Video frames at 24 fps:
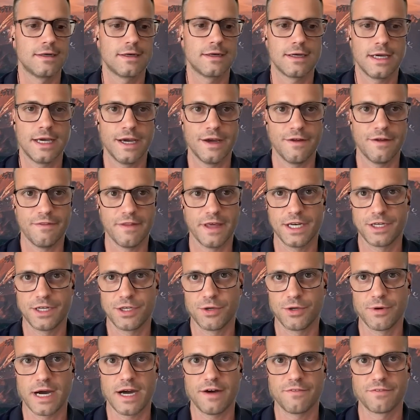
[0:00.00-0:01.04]
And then
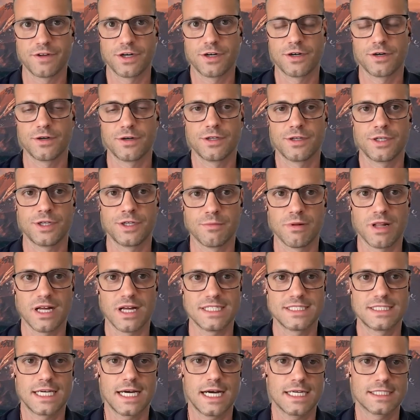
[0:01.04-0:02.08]
you have your, your blood
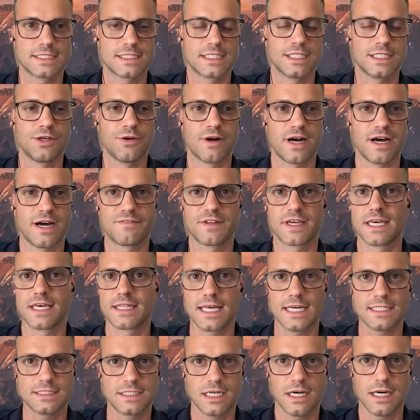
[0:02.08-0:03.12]
test, and you don't have to get
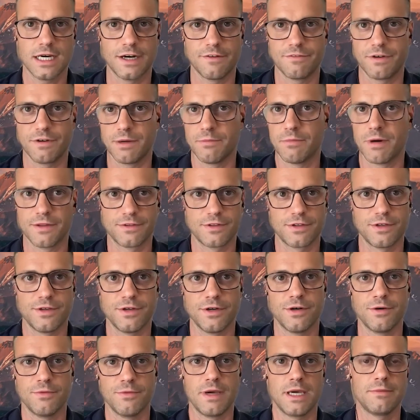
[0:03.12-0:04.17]
that done every month. You
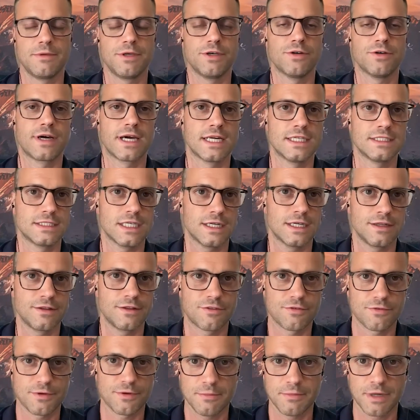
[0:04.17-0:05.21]
know, maybe you'll get it done in
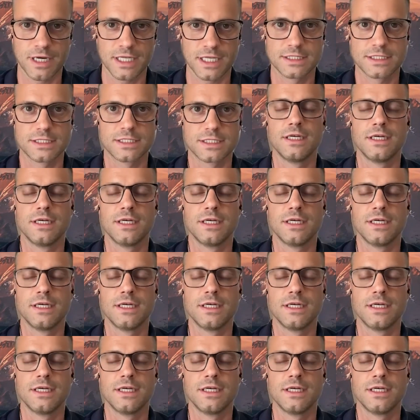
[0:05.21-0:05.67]
three months